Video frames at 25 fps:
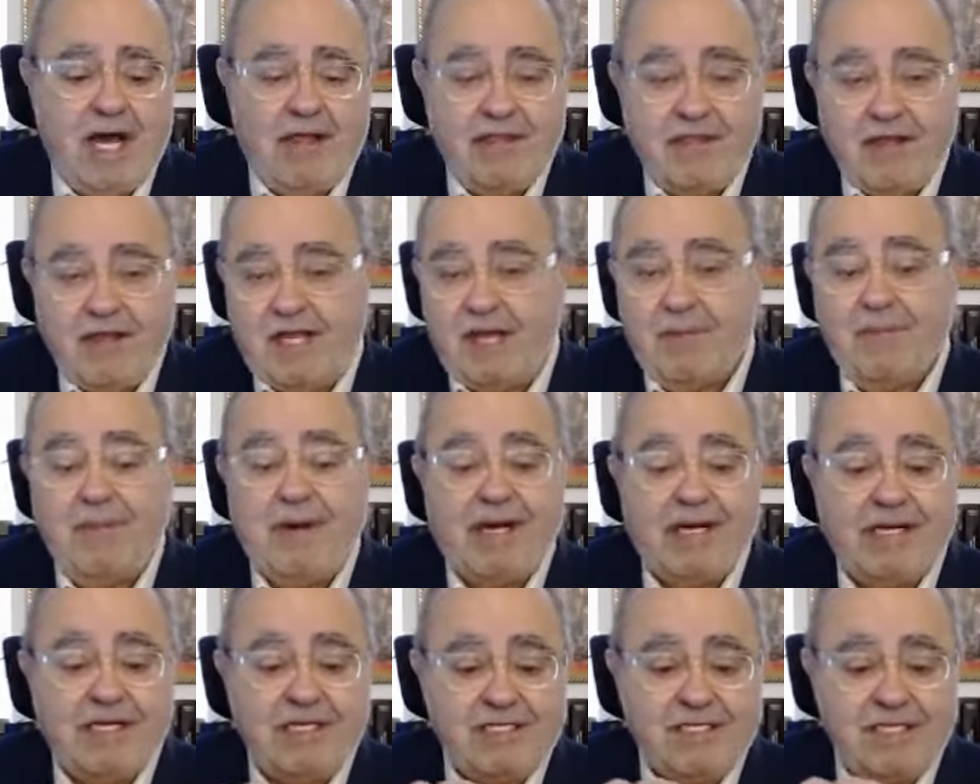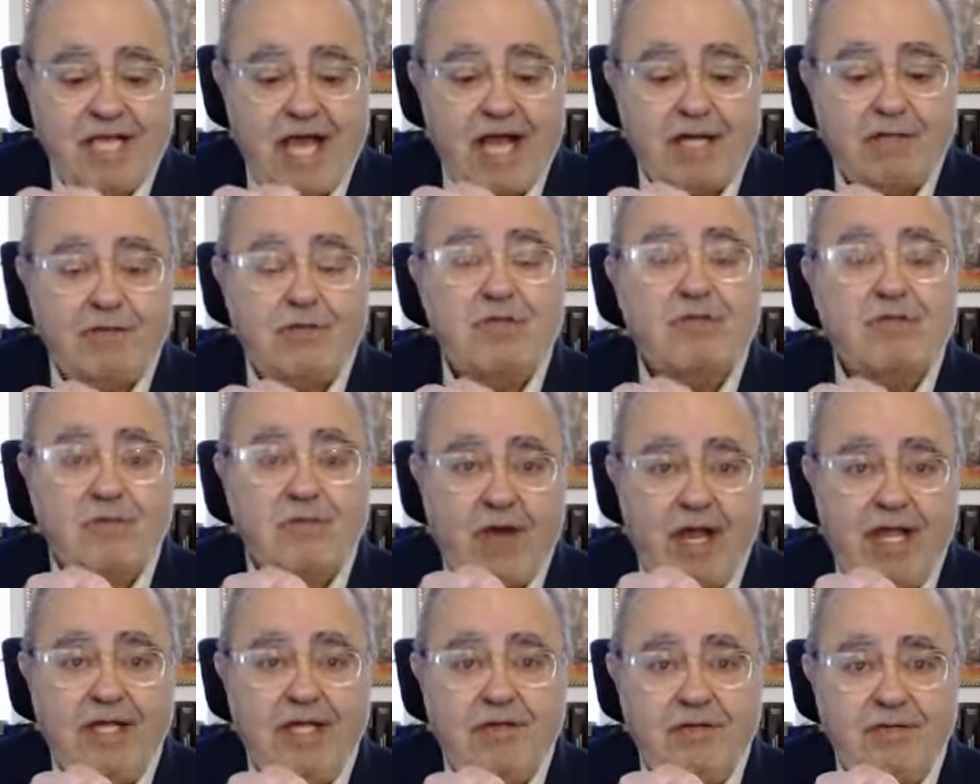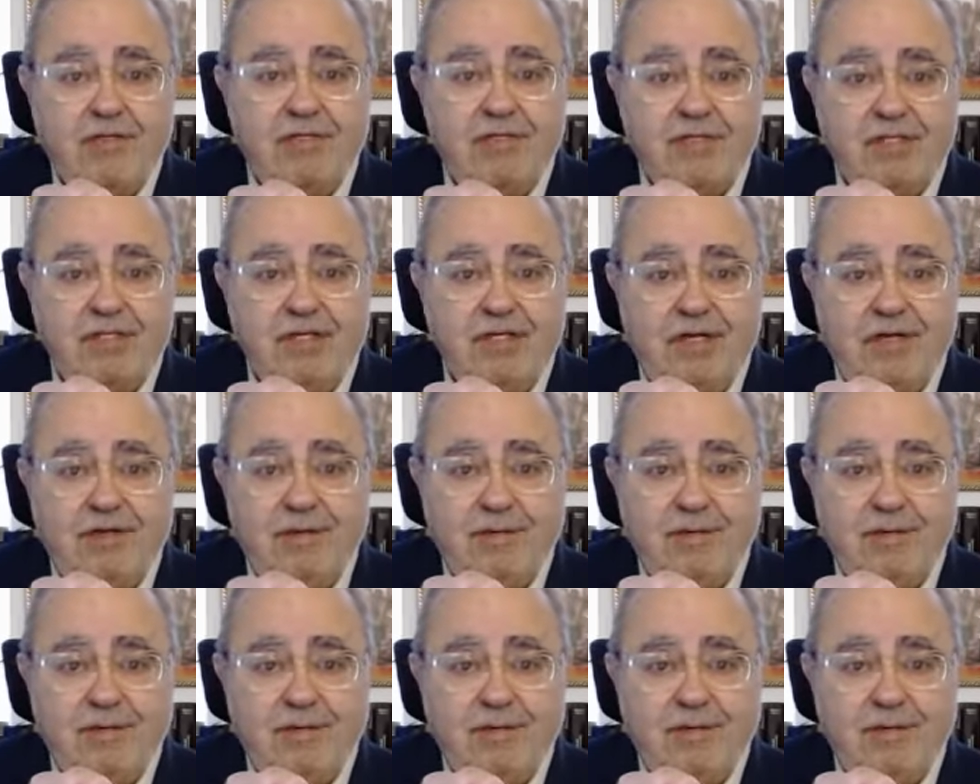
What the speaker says: think about it as actus reus